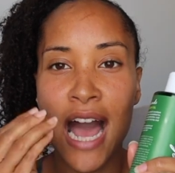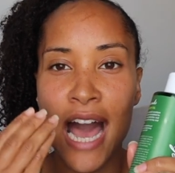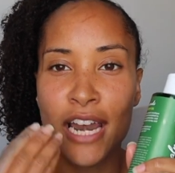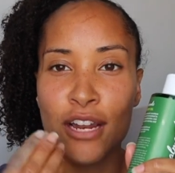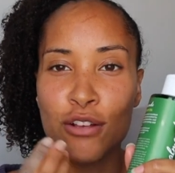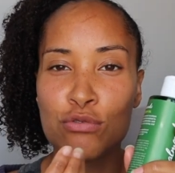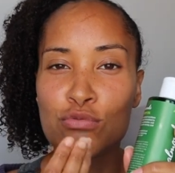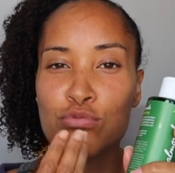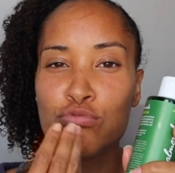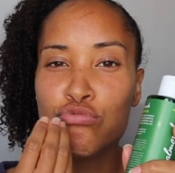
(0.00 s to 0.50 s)

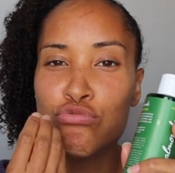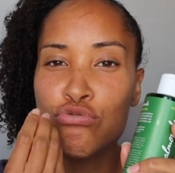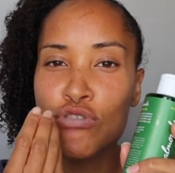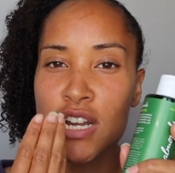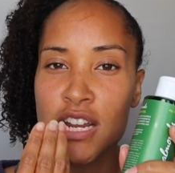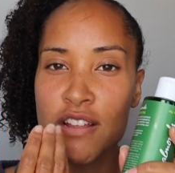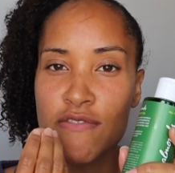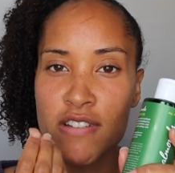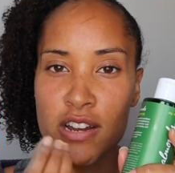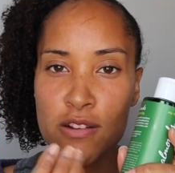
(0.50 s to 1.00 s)
and it was
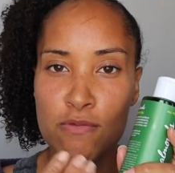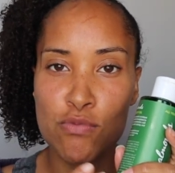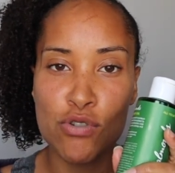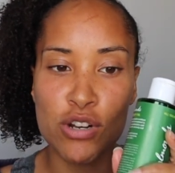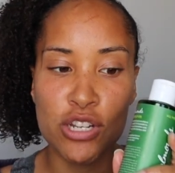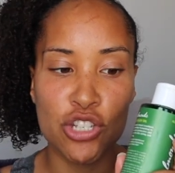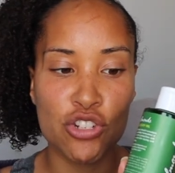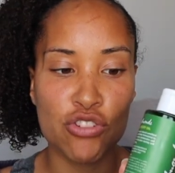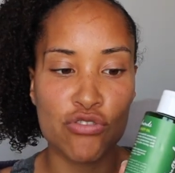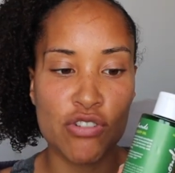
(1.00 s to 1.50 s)
really, really
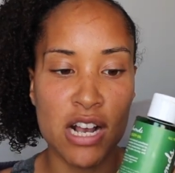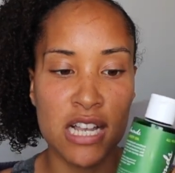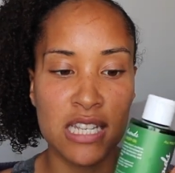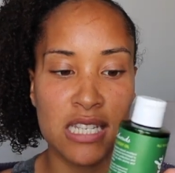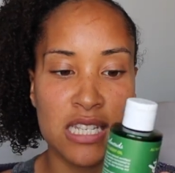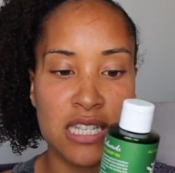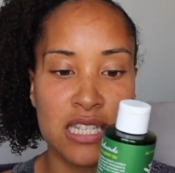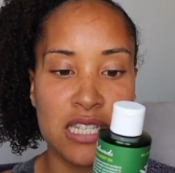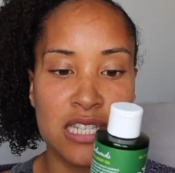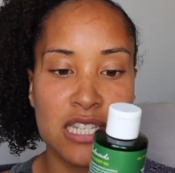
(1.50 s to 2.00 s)

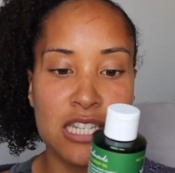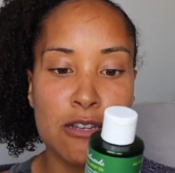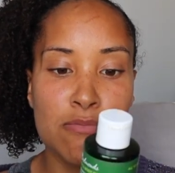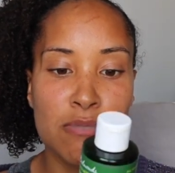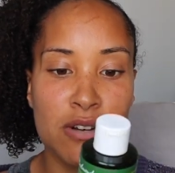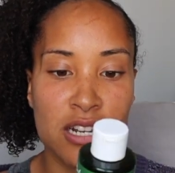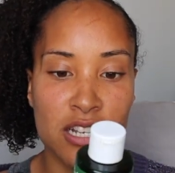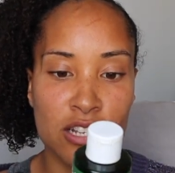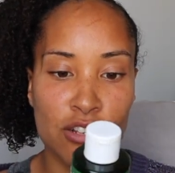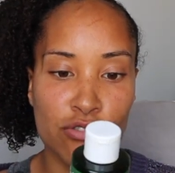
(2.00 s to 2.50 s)
moisturising.
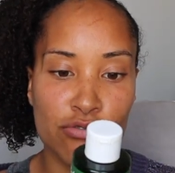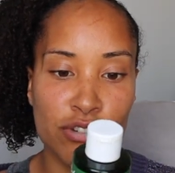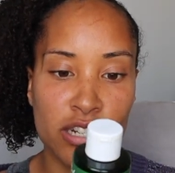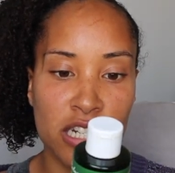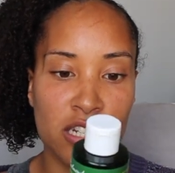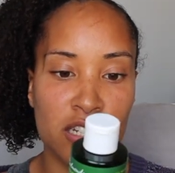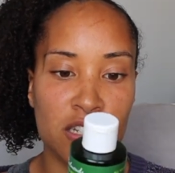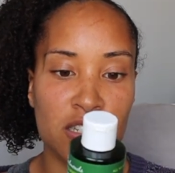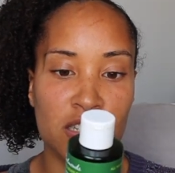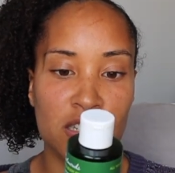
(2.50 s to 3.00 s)
Similar
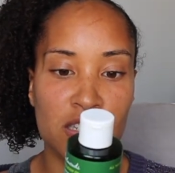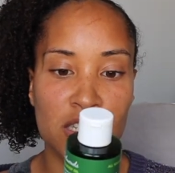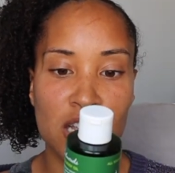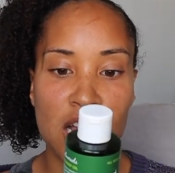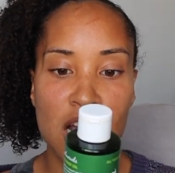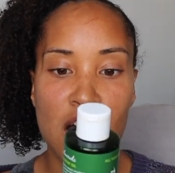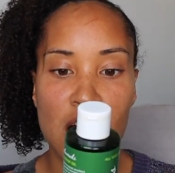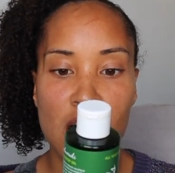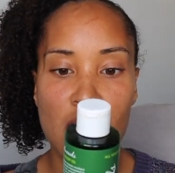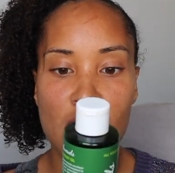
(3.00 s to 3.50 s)
ingredients.
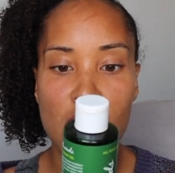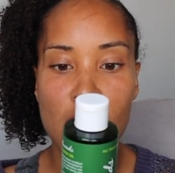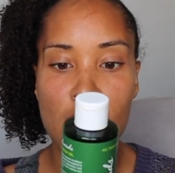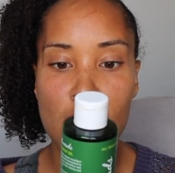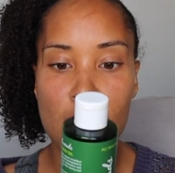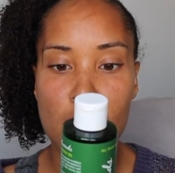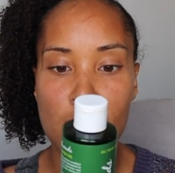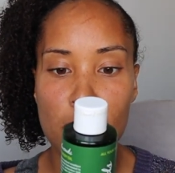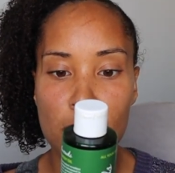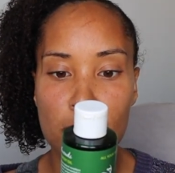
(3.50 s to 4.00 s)

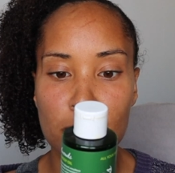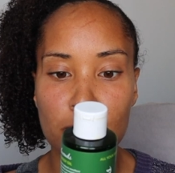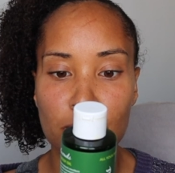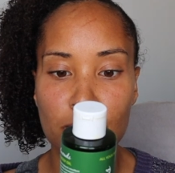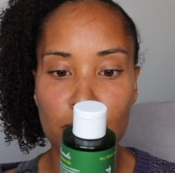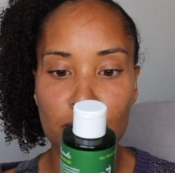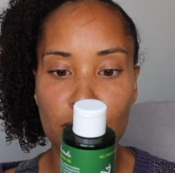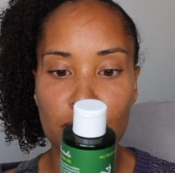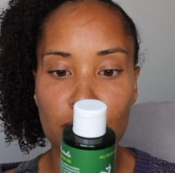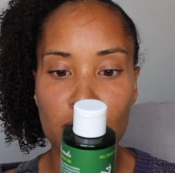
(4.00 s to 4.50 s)

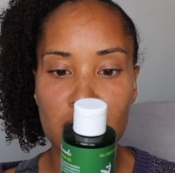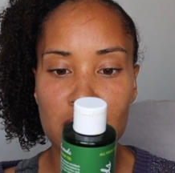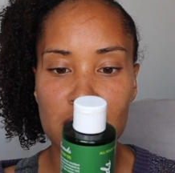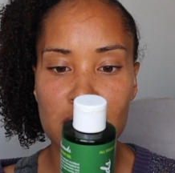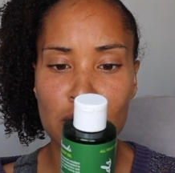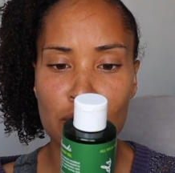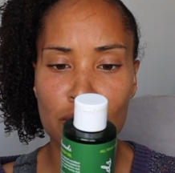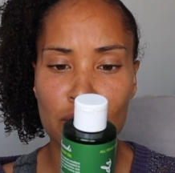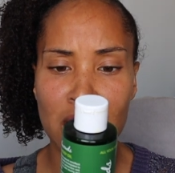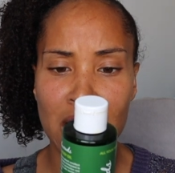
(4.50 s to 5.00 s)

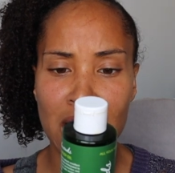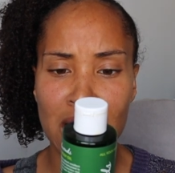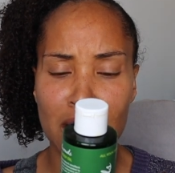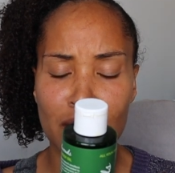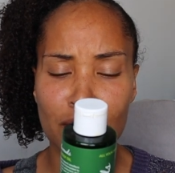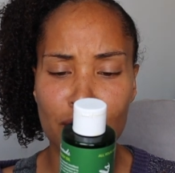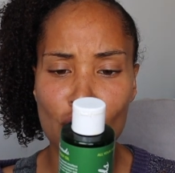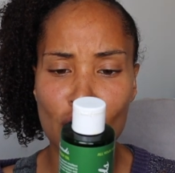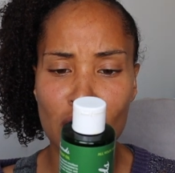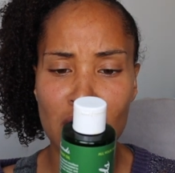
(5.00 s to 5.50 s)
It's like
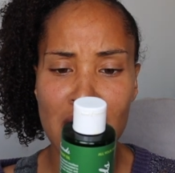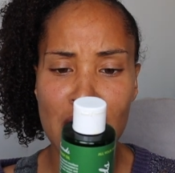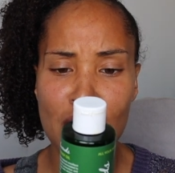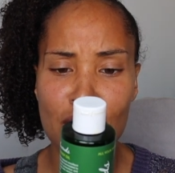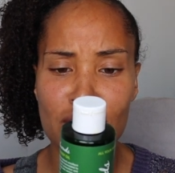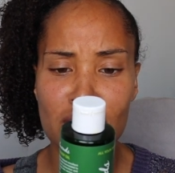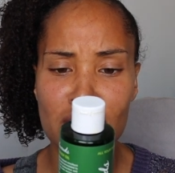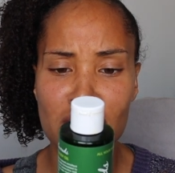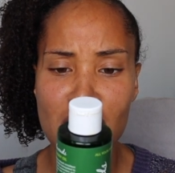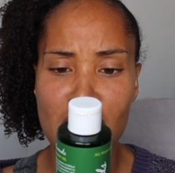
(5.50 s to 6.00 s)
they've got
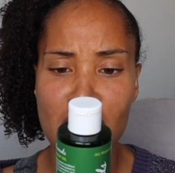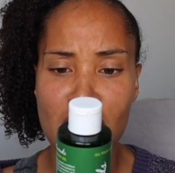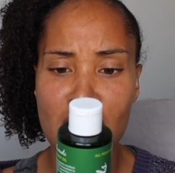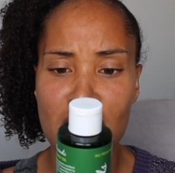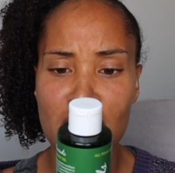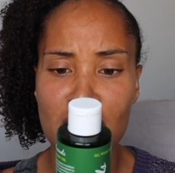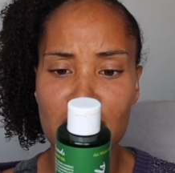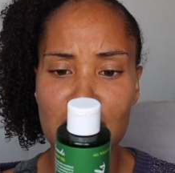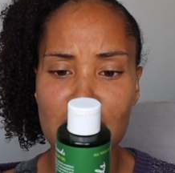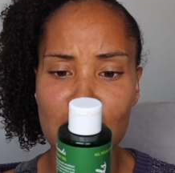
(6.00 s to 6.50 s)

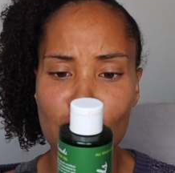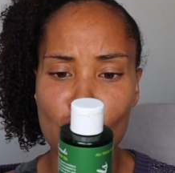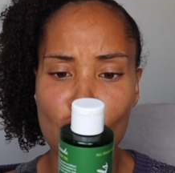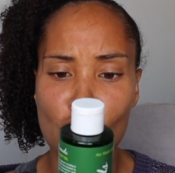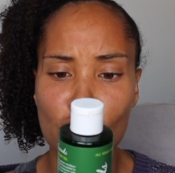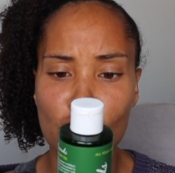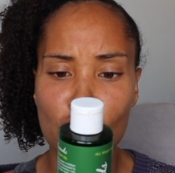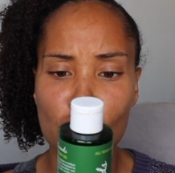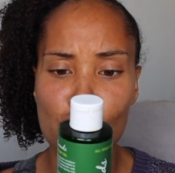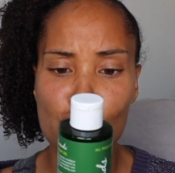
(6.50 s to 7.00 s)
lavender, they've
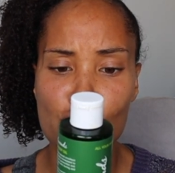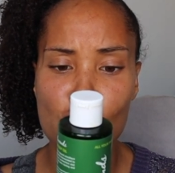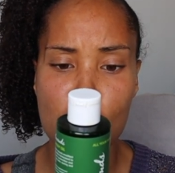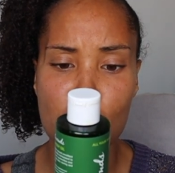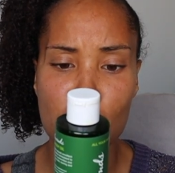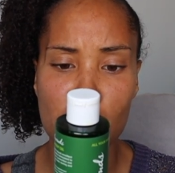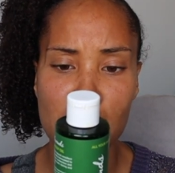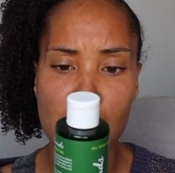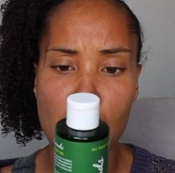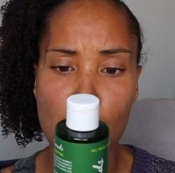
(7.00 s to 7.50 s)
got
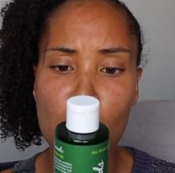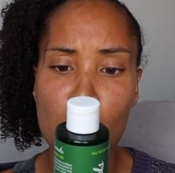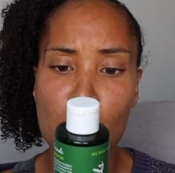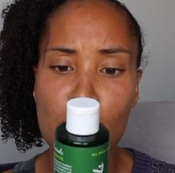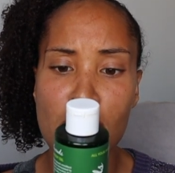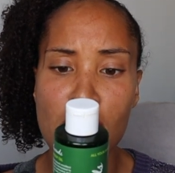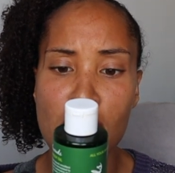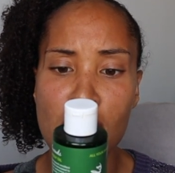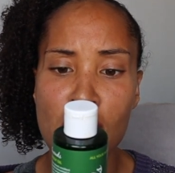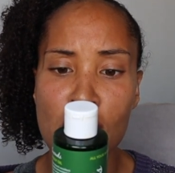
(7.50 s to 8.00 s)
Roman
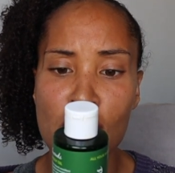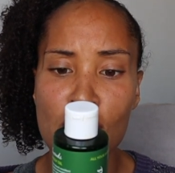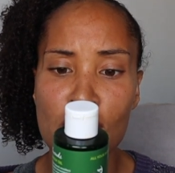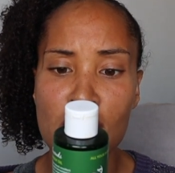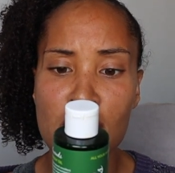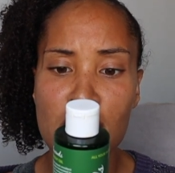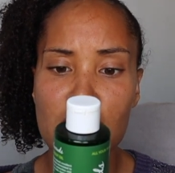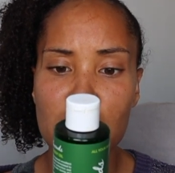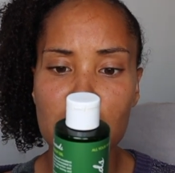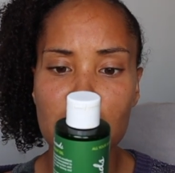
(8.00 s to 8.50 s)

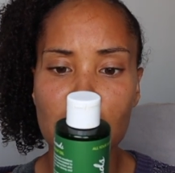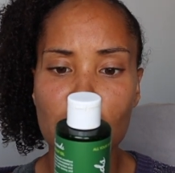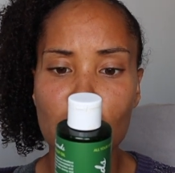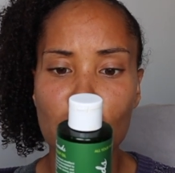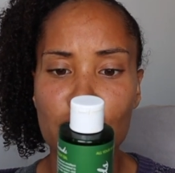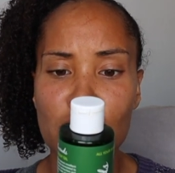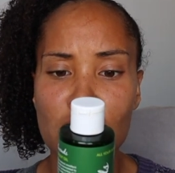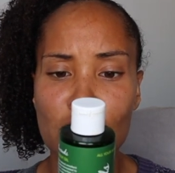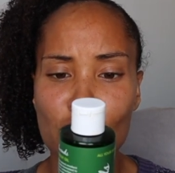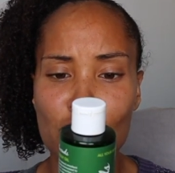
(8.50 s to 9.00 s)
chamomile, they've
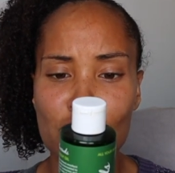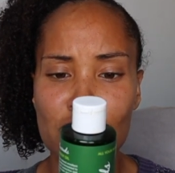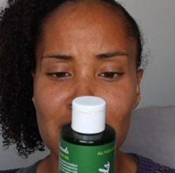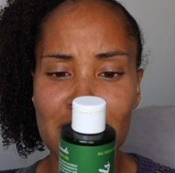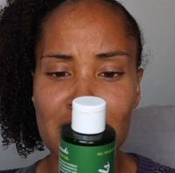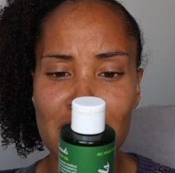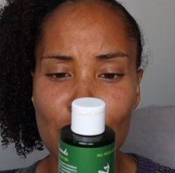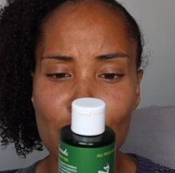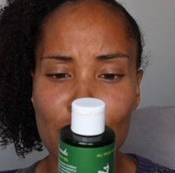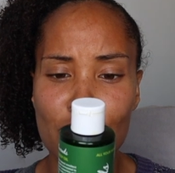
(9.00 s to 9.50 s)
got
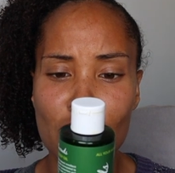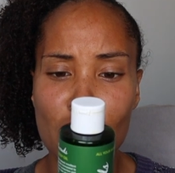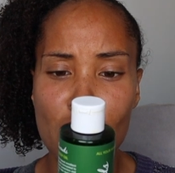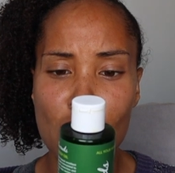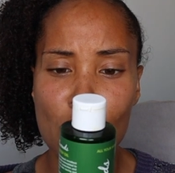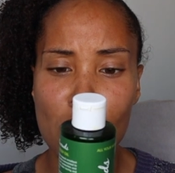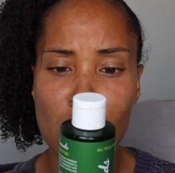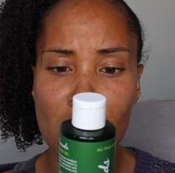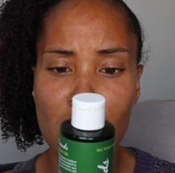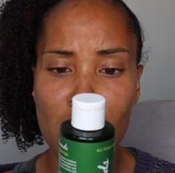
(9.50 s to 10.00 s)

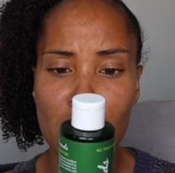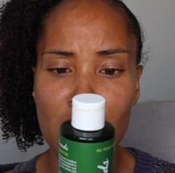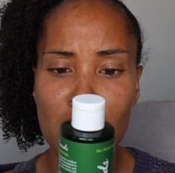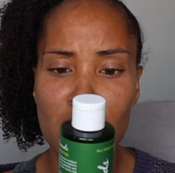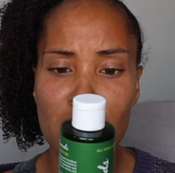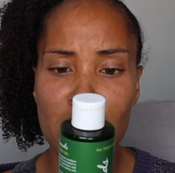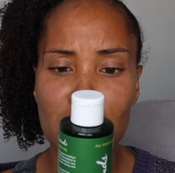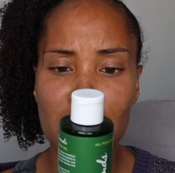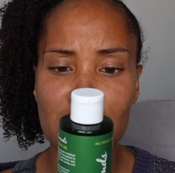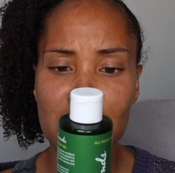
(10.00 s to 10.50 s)
safflower,
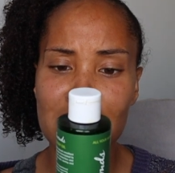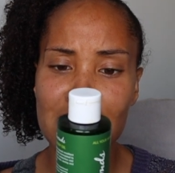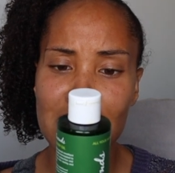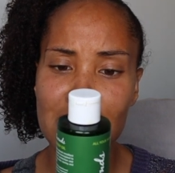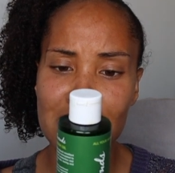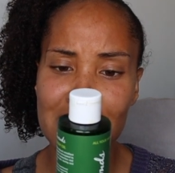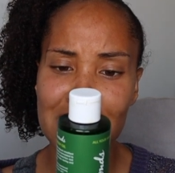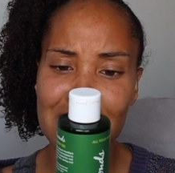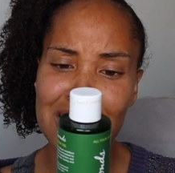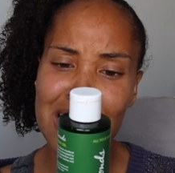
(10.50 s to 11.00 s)

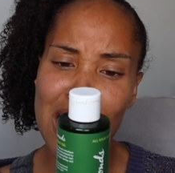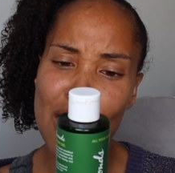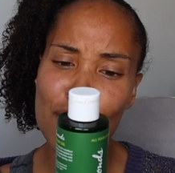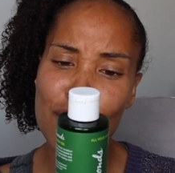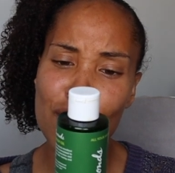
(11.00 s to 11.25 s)
it's